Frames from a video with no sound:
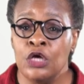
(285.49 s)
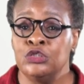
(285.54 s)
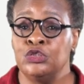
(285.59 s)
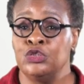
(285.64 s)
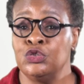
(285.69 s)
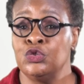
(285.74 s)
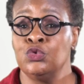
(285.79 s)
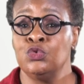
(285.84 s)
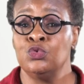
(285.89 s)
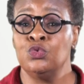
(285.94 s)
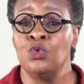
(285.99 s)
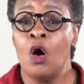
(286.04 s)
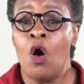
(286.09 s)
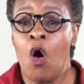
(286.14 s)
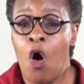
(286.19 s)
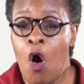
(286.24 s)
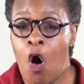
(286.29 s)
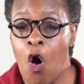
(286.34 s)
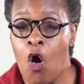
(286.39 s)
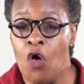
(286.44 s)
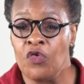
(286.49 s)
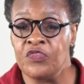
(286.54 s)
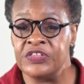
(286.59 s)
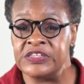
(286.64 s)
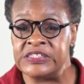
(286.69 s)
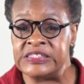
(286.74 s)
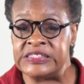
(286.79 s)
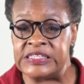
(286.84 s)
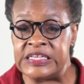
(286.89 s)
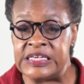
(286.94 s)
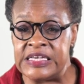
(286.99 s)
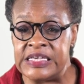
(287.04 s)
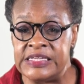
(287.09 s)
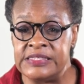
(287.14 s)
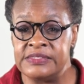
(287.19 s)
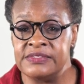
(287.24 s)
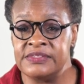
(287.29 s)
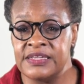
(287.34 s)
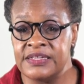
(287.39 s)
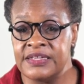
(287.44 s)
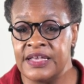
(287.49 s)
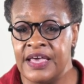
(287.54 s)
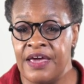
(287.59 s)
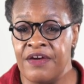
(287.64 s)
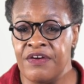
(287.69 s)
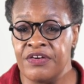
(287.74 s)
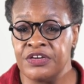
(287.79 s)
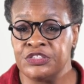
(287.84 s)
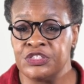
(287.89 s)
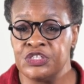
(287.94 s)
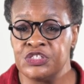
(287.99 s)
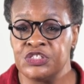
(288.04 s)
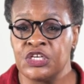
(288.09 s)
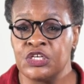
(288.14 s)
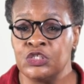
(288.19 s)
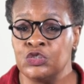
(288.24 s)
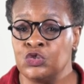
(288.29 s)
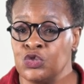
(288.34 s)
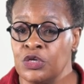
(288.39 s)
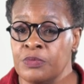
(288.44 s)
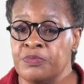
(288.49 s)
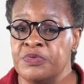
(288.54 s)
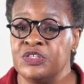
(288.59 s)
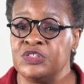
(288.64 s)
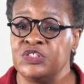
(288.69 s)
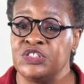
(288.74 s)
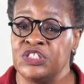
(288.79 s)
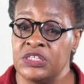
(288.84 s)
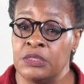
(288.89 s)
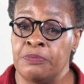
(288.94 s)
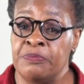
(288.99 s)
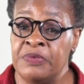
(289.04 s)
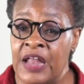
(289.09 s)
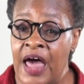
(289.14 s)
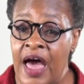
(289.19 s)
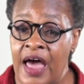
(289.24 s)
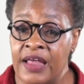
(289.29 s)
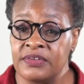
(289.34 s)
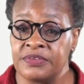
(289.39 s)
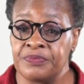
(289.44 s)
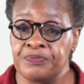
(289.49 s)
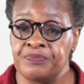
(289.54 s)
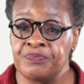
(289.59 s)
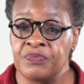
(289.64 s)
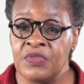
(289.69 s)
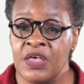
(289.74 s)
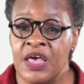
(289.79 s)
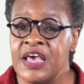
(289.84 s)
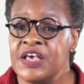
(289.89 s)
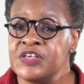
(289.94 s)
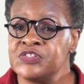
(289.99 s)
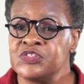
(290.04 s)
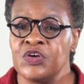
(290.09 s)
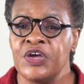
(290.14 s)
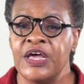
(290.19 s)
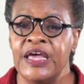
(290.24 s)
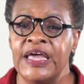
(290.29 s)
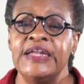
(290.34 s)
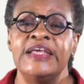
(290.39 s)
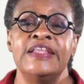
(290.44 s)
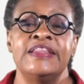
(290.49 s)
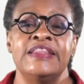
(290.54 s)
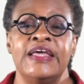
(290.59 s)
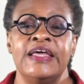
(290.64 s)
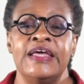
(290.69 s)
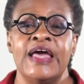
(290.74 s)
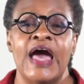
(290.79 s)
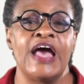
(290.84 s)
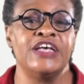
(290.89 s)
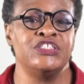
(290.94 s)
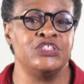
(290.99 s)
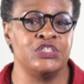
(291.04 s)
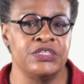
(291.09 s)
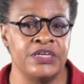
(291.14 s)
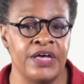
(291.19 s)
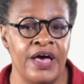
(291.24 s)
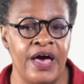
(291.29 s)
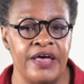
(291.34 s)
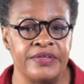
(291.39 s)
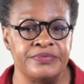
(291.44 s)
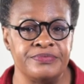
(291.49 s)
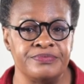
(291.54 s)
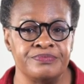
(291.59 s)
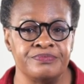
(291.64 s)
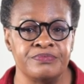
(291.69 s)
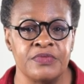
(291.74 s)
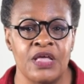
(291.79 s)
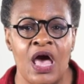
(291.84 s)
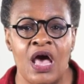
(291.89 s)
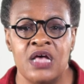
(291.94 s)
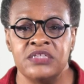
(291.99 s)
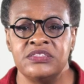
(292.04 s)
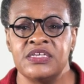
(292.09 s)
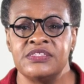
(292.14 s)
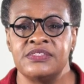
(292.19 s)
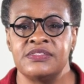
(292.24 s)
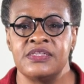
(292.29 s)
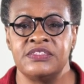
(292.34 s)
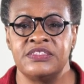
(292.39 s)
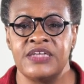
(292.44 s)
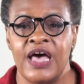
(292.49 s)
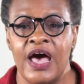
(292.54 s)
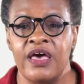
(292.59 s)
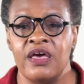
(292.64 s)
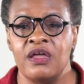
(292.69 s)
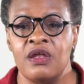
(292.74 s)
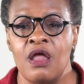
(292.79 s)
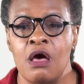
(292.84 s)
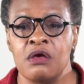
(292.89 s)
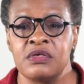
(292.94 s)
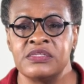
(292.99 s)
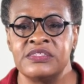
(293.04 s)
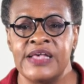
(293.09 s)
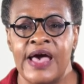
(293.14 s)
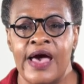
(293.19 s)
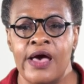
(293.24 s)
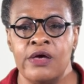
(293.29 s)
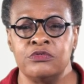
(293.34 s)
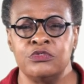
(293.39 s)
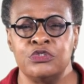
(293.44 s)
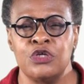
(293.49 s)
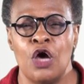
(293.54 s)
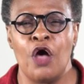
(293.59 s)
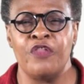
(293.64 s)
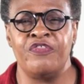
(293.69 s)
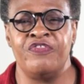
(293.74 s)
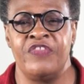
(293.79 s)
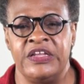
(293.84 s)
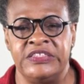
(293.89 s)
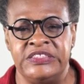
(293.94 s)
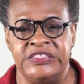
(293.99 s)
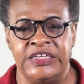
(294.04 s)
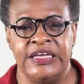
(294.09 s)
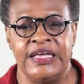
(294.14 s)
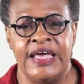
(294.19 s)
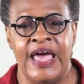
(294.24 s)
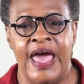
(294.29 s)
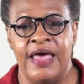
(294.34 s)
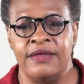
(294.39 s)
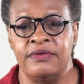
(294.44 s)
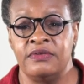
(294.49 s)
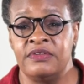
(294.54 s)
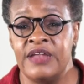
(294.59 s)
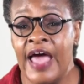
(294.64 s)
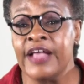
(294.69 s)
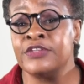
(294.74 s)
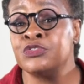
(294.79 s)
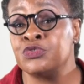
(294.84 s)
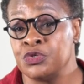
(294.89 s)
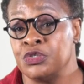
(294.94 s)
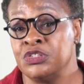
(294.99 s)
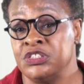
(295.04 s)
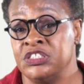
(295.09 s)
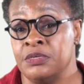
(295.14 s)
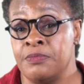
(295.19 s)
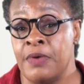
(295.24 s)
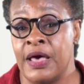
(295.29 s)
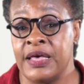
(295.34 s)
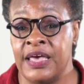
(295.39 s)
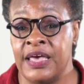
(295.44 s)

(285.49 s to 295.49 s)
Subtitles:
Do all the scenes and characters contribute to the plot? Is there anything I should cut? Does the dialogue sound authentic and natural to my